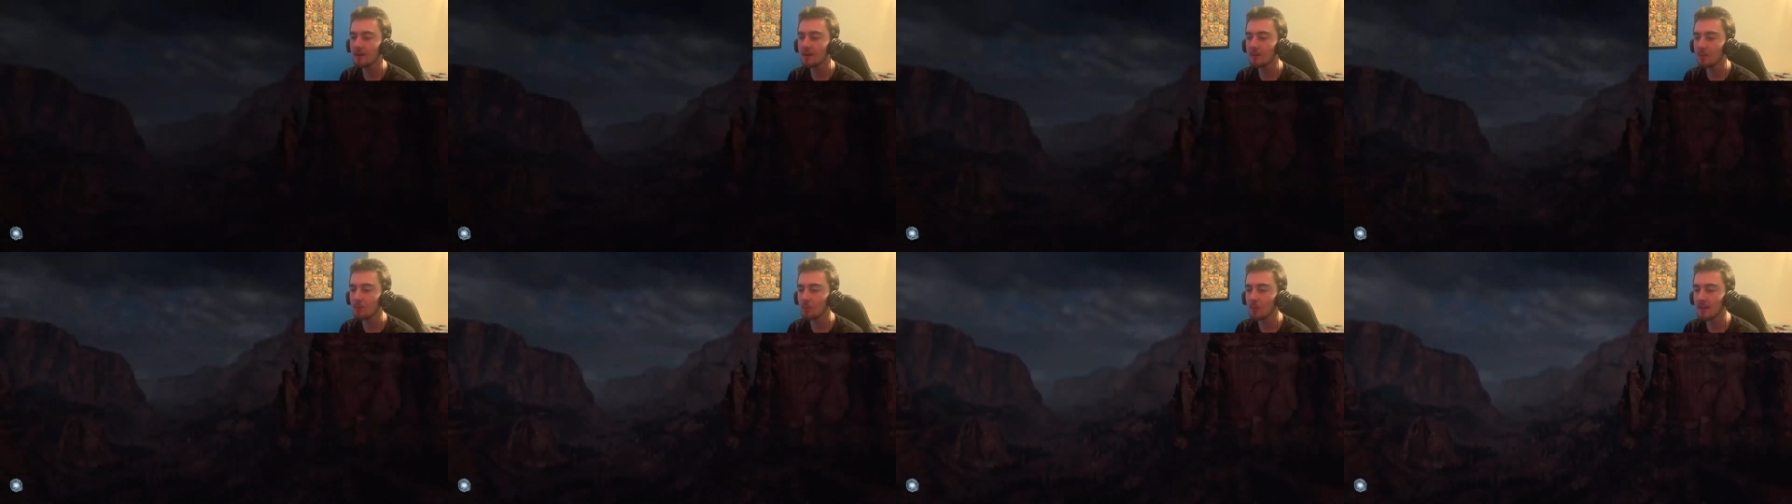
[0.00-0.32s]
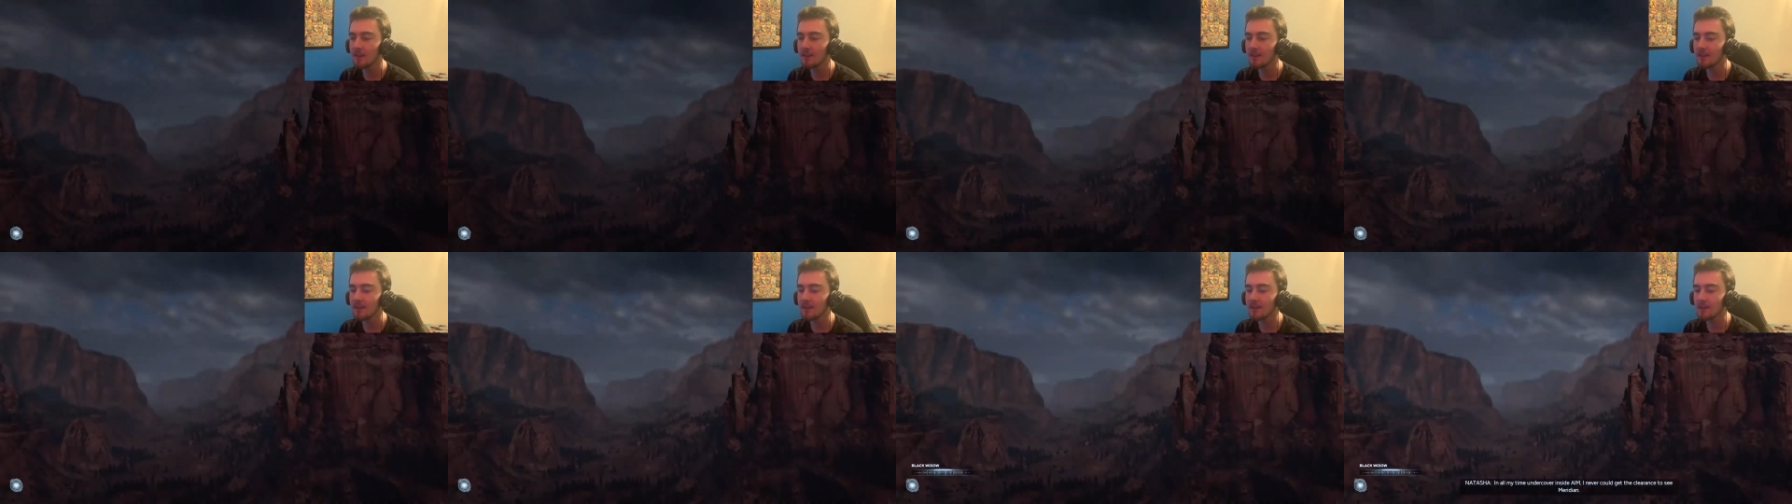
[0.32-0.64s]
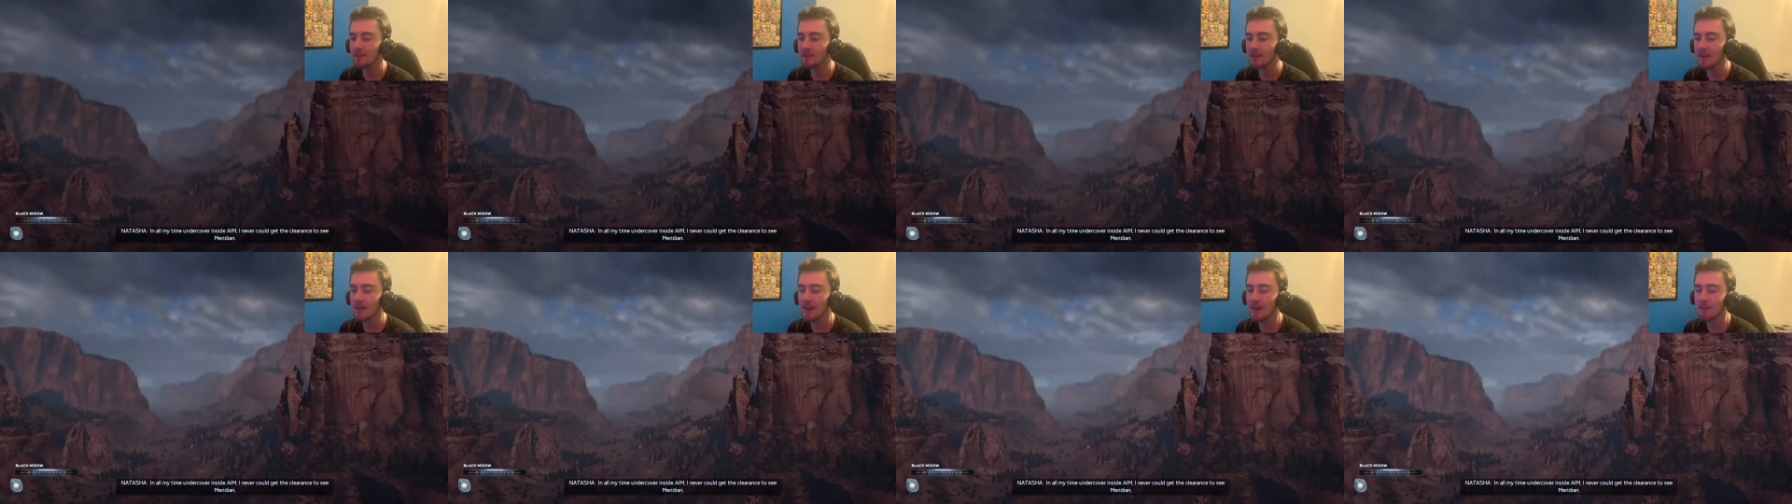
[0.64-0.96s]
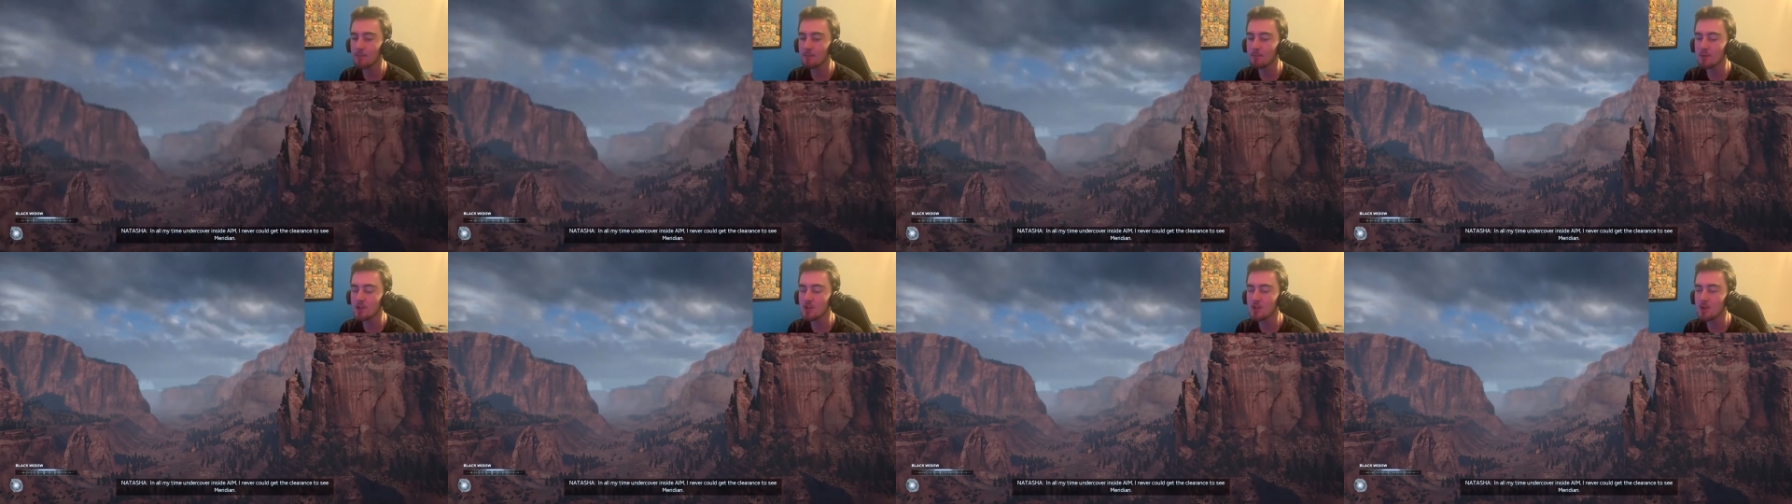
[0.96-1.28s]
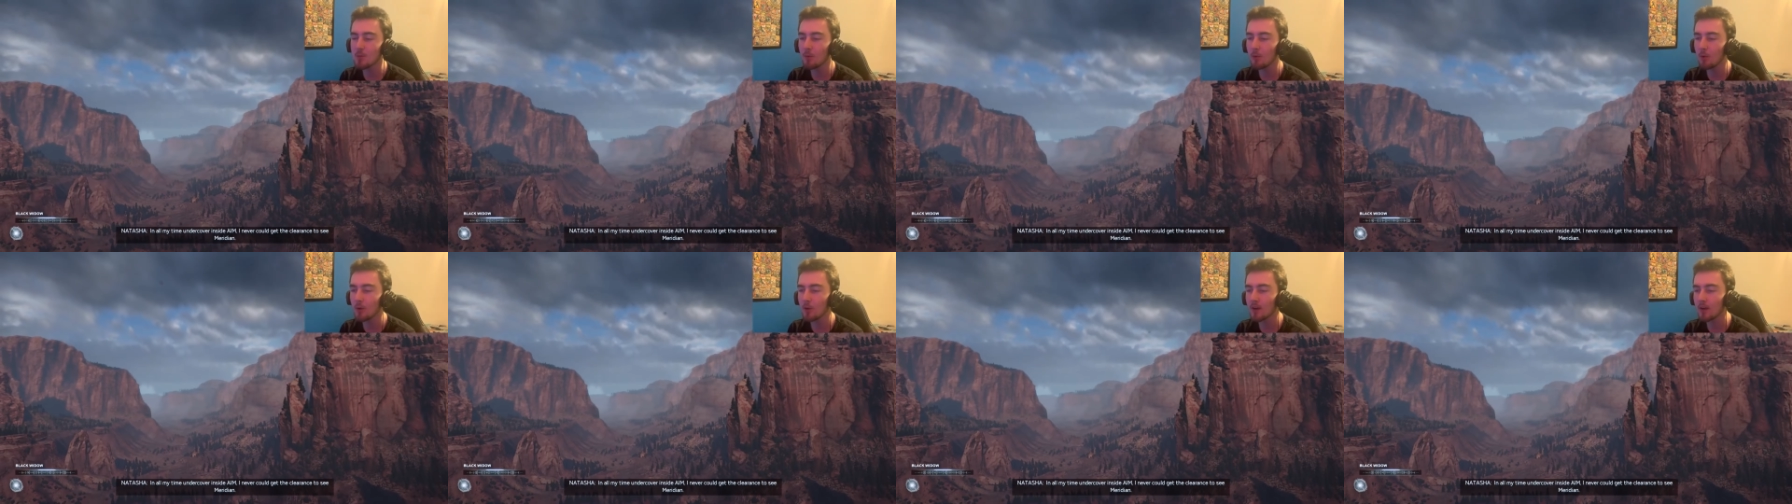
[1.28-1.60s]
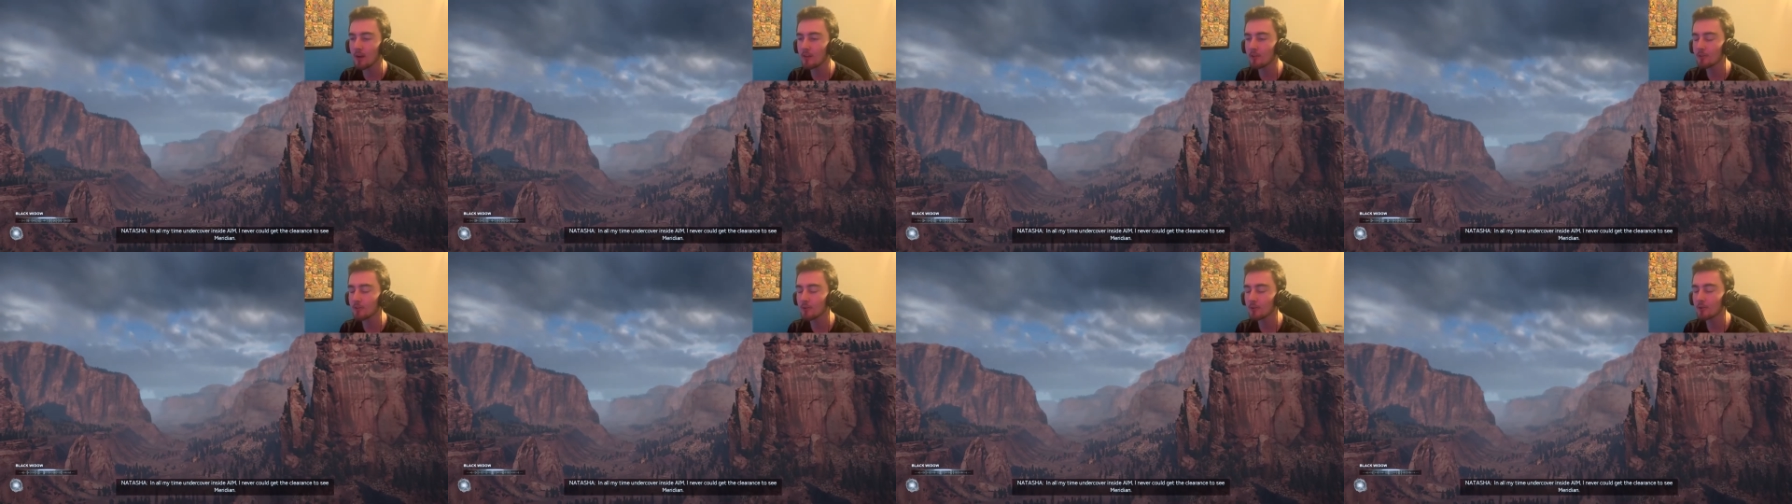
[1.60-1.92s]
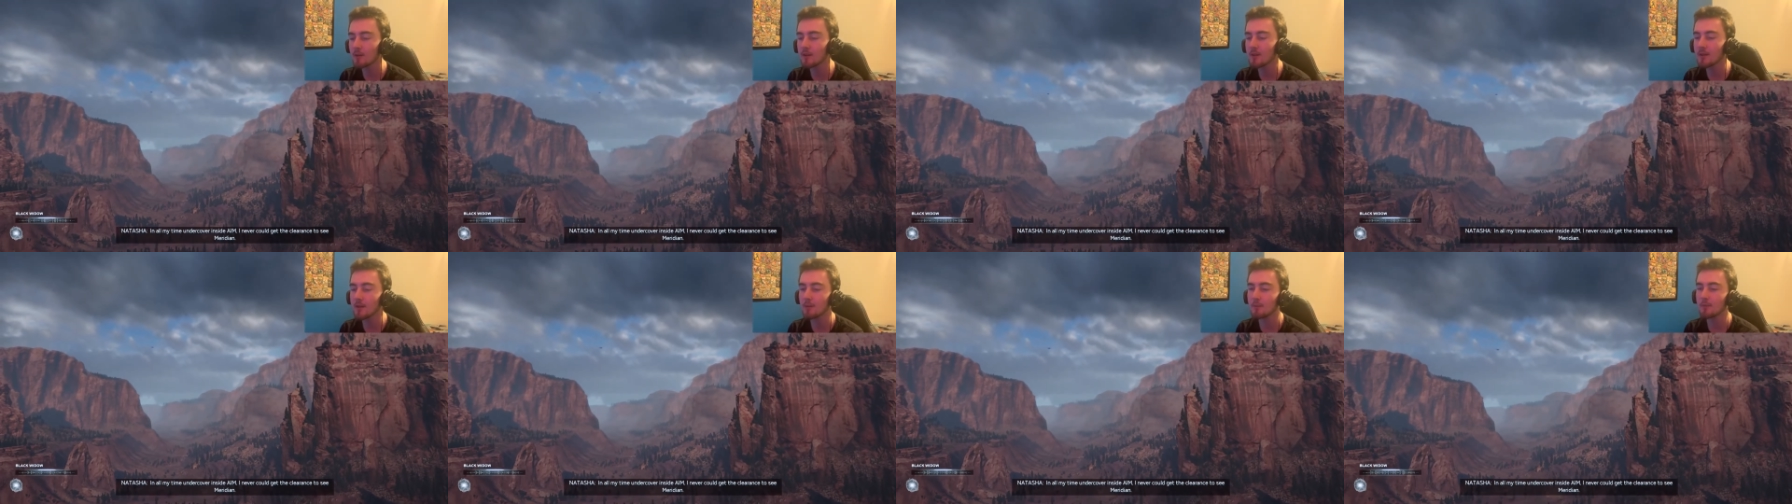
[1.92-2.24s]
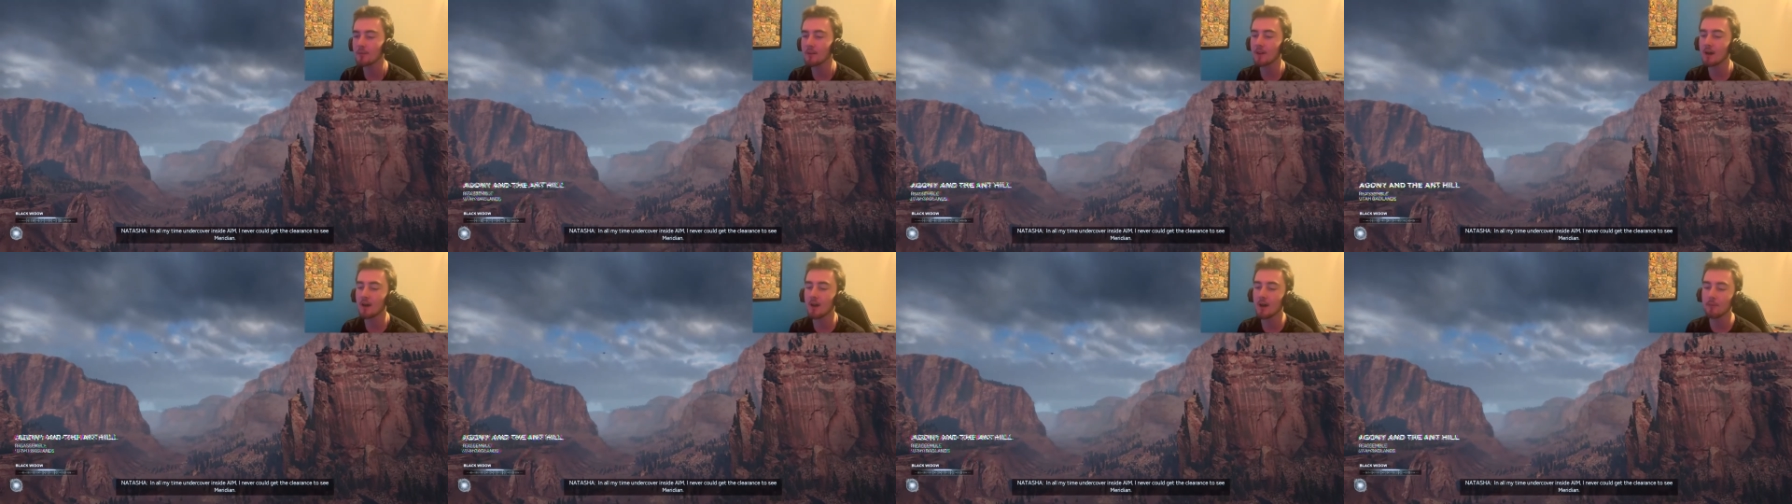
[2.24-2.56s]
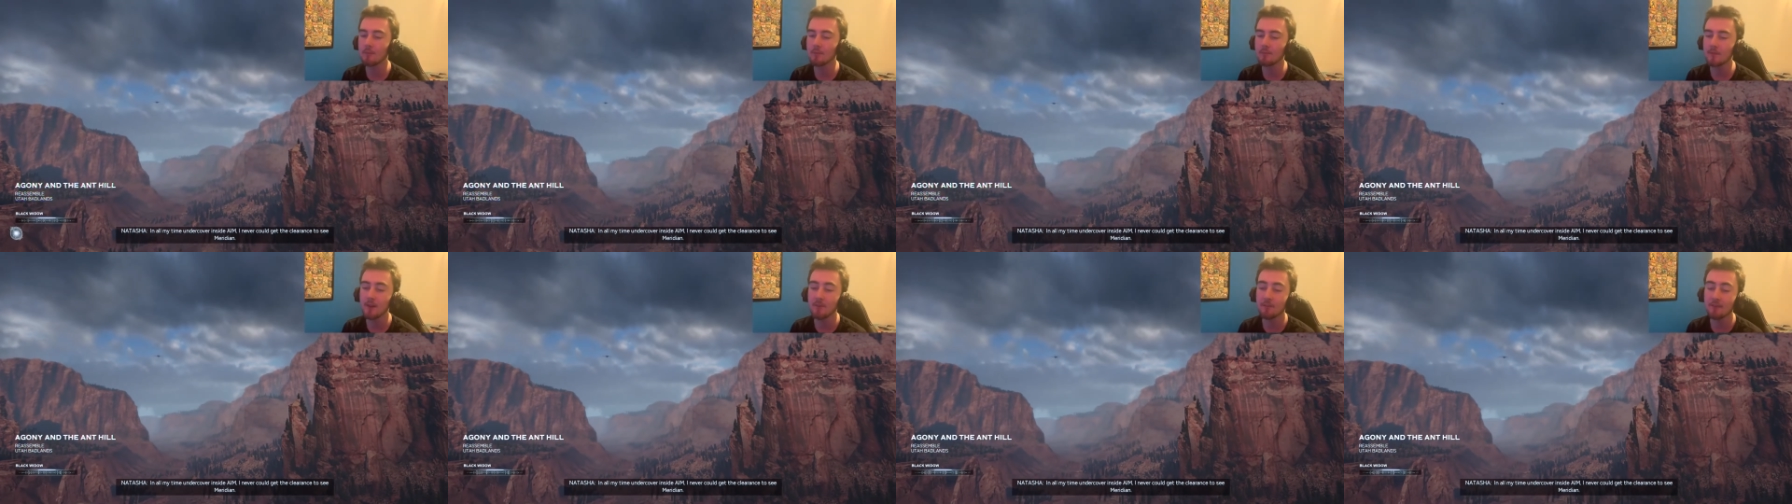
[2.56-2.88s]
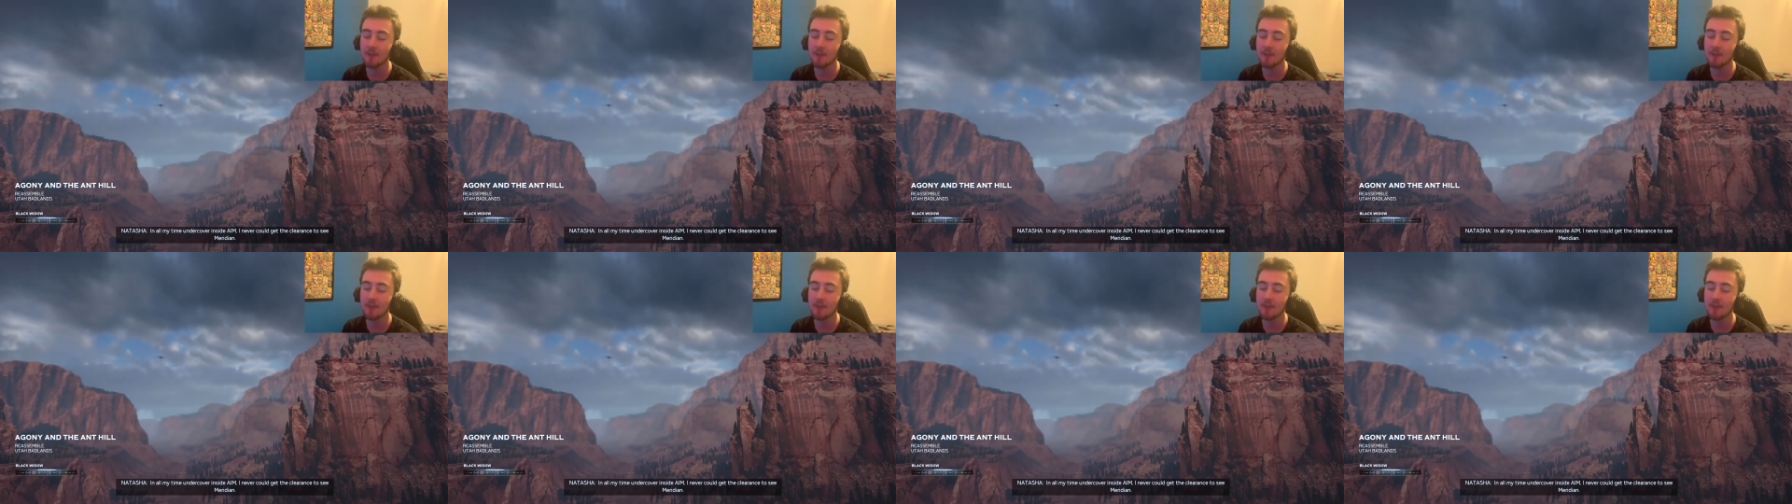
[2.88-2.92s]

when the Kate Bishop Hawkeye story comes out, I'm,